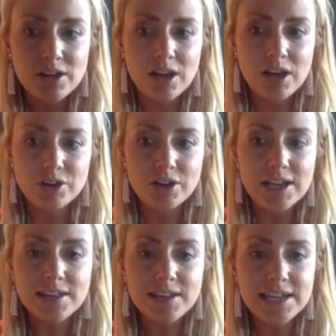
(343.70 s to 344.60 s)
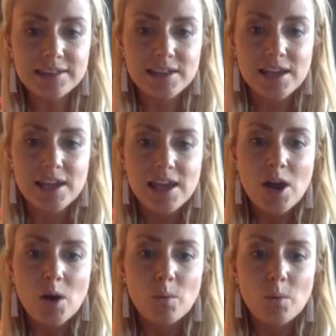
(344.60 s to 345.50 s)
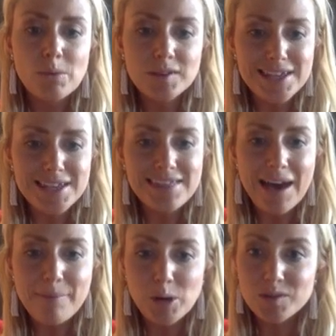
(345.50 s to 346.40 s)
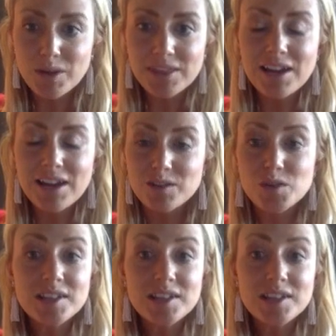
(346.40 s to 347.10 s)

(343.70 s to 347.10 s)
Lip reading: under insights, we will see that post right there. So this is